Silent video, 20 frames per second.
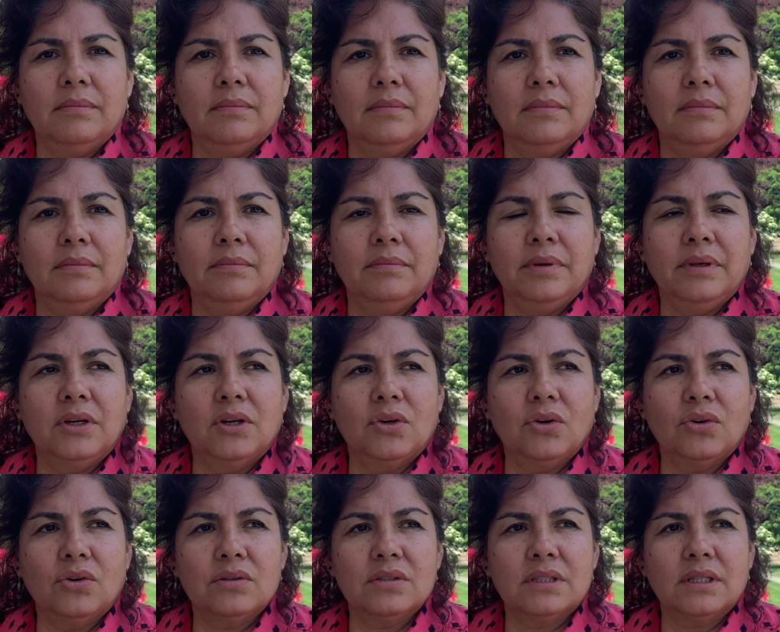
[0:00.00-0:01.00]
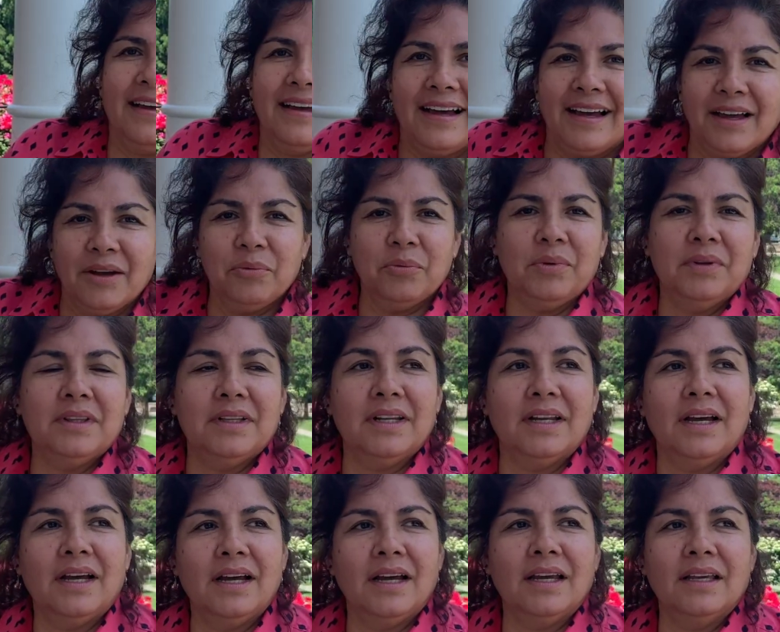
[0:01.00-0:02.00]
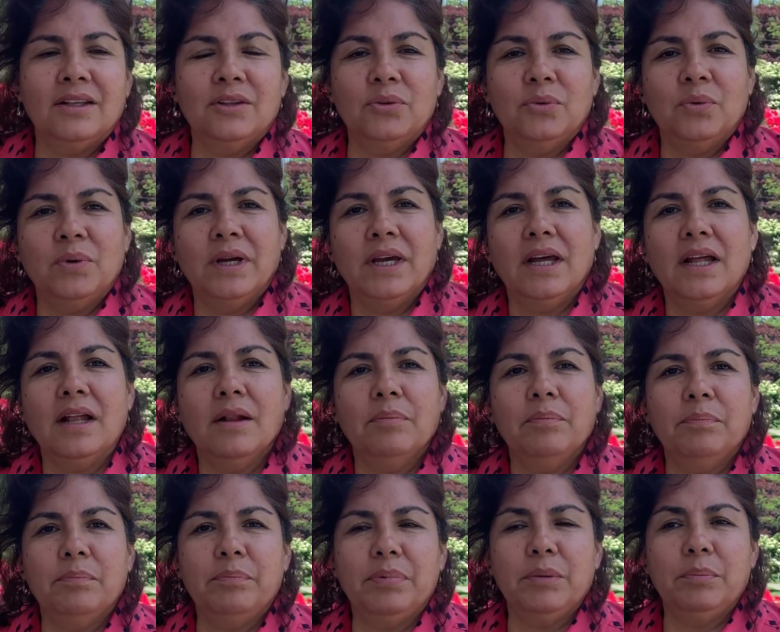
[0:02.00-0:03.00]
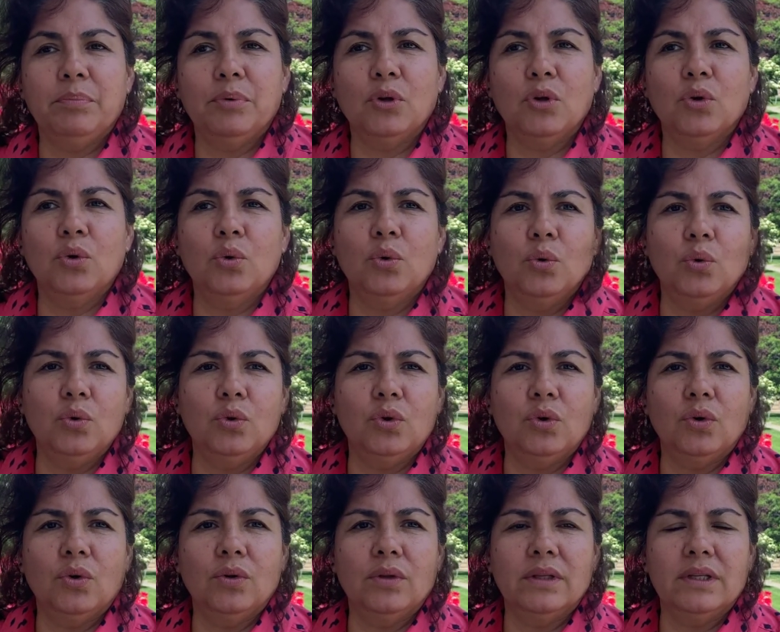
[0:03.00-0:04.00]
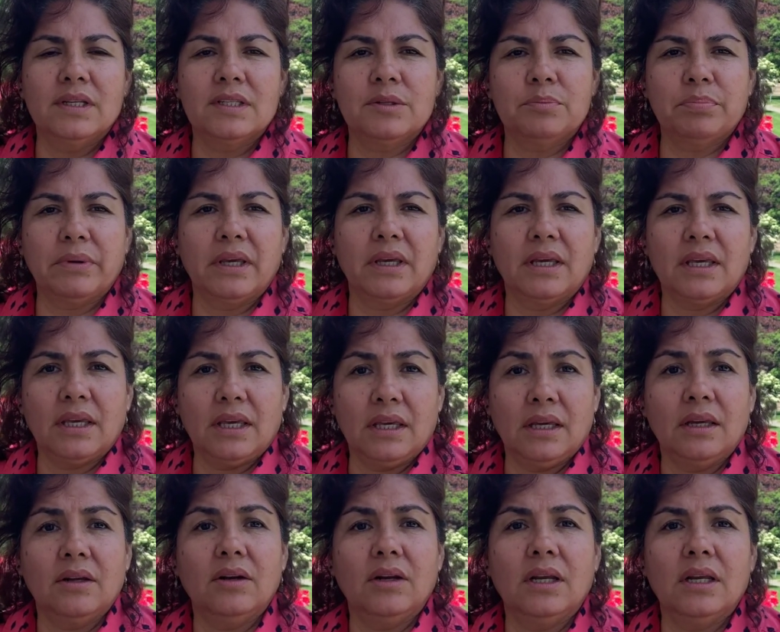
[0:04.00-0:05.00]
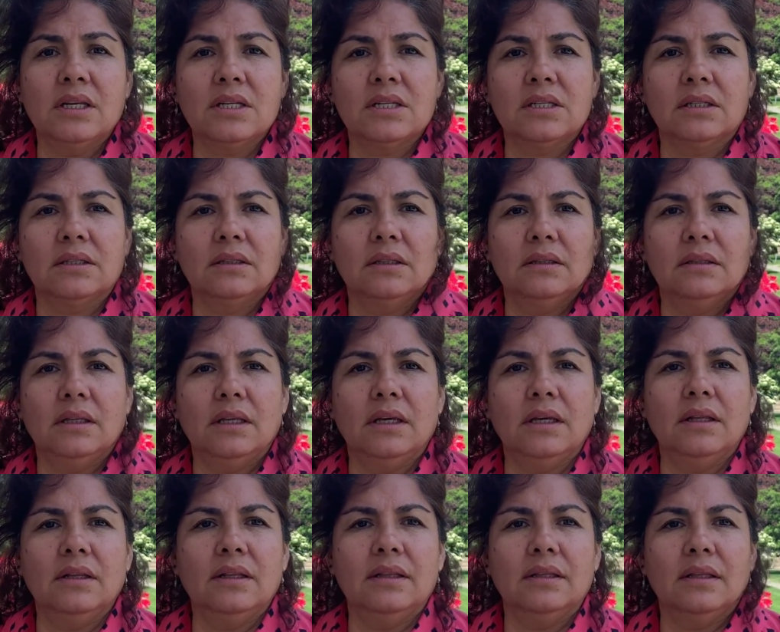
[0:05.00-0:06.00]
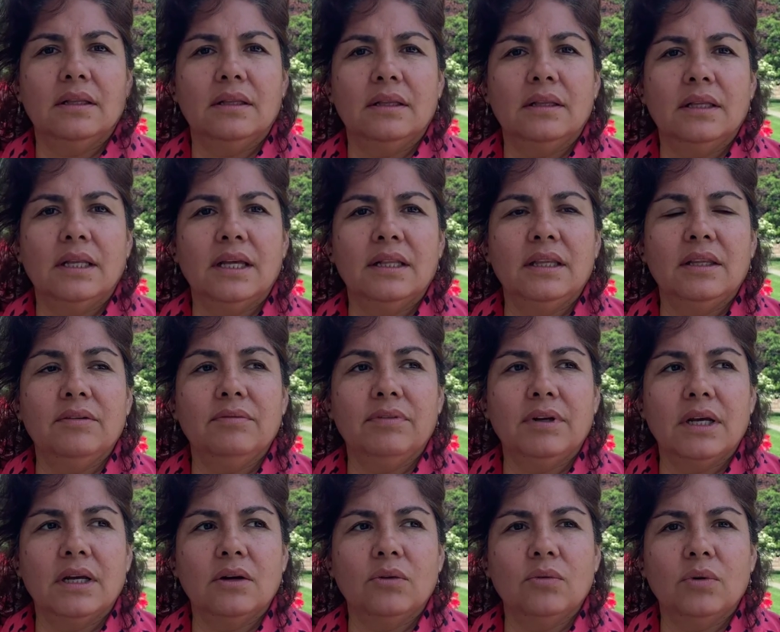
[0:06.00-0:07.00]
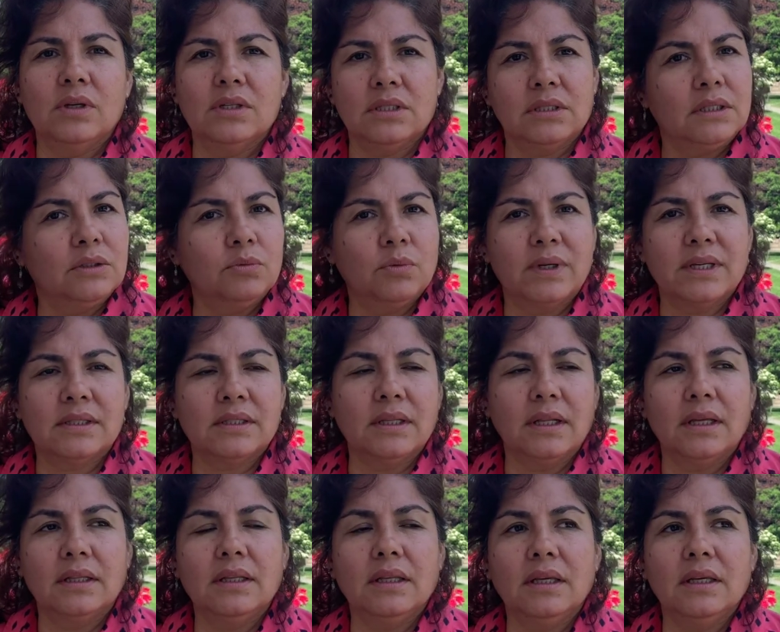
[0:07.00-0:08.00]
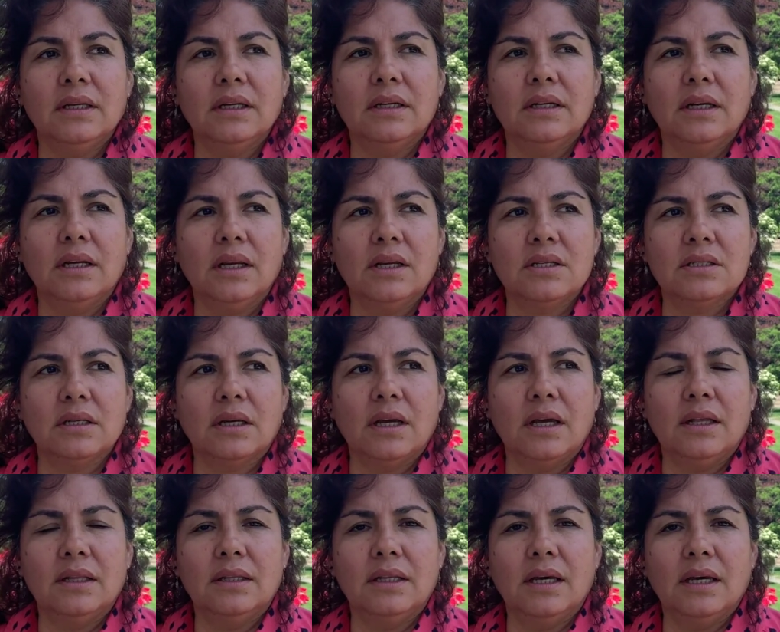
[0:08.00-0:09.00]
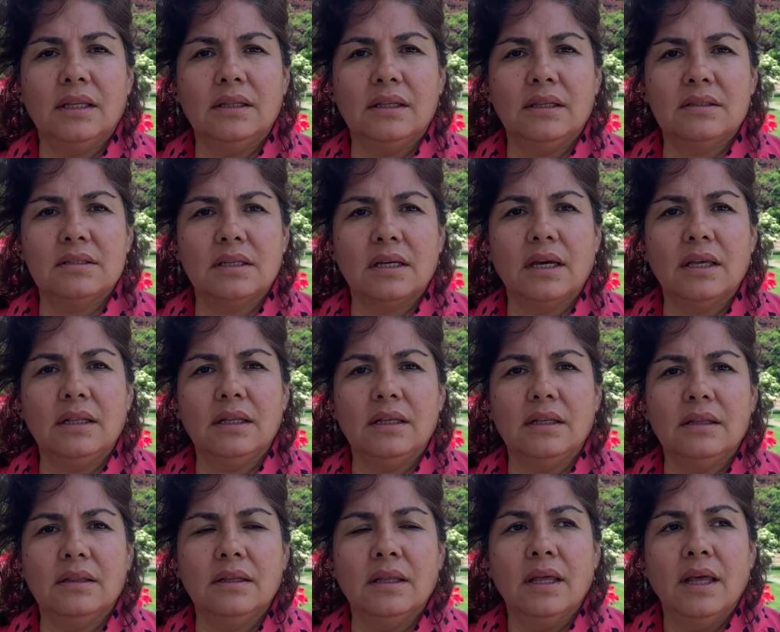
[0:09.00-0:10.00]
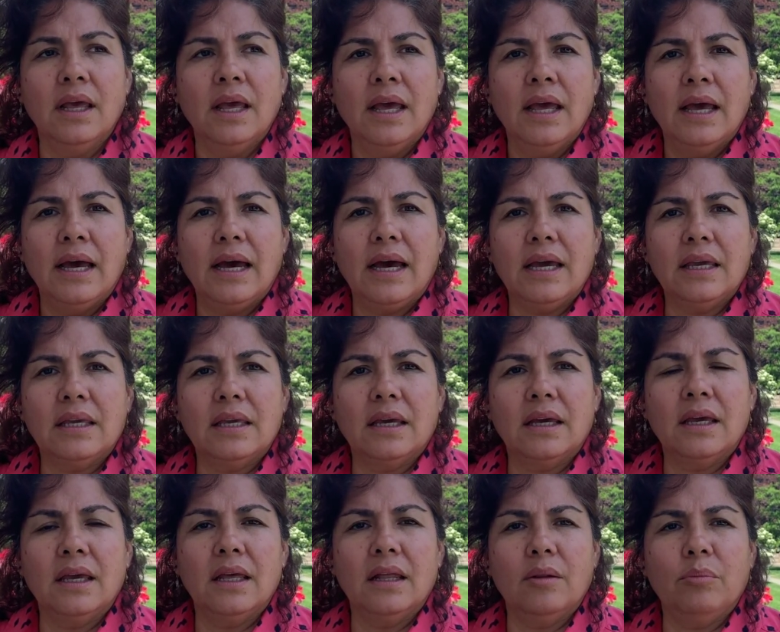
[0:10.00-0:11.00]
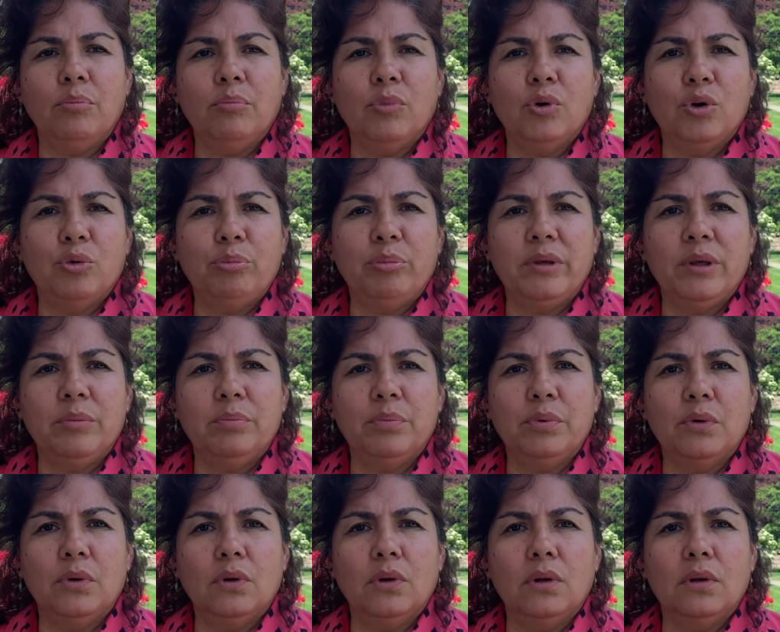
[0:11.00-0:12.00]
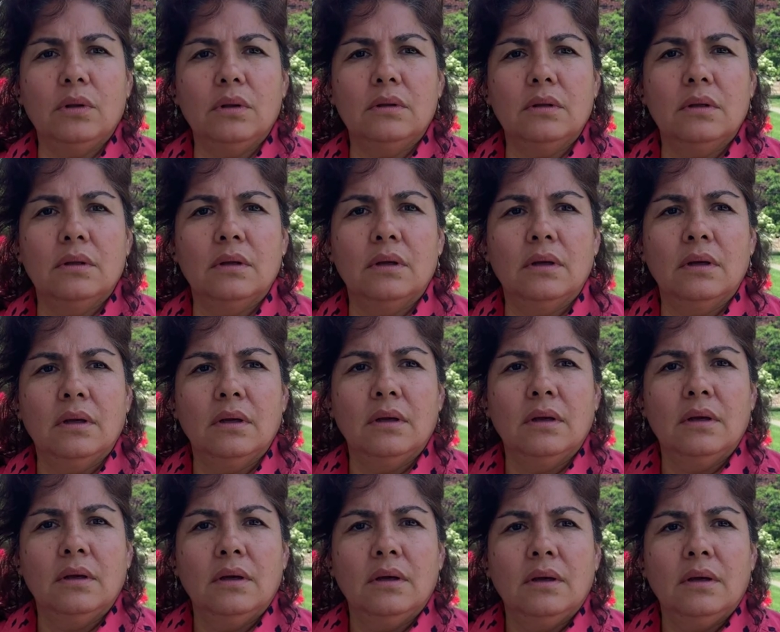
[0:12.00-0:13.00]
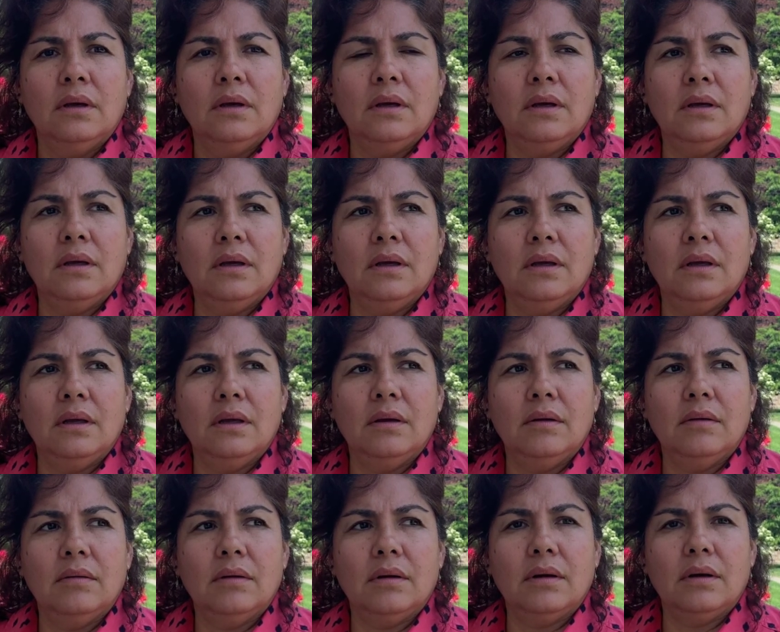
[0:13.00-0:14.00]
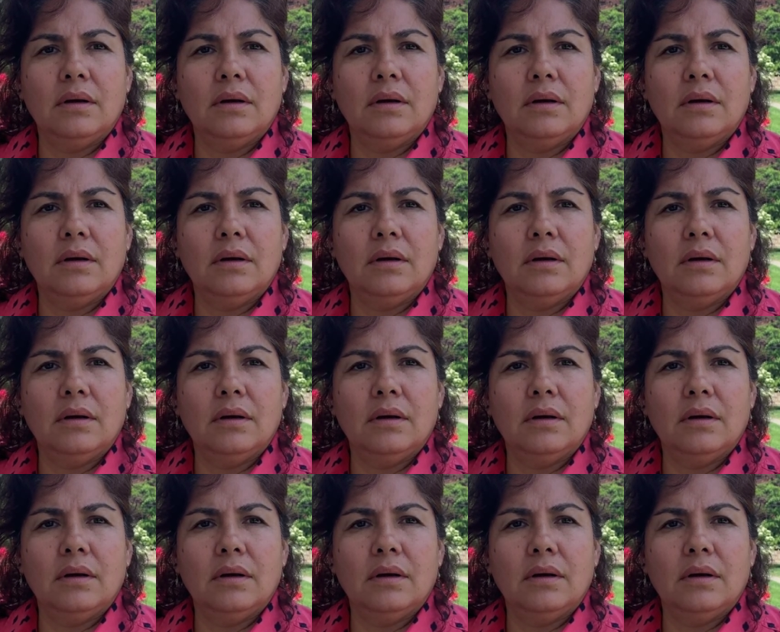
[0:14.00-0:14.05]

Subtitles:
because I would like to help people who don't speak English. The native language it was not English, and I decided I can help more people, uh,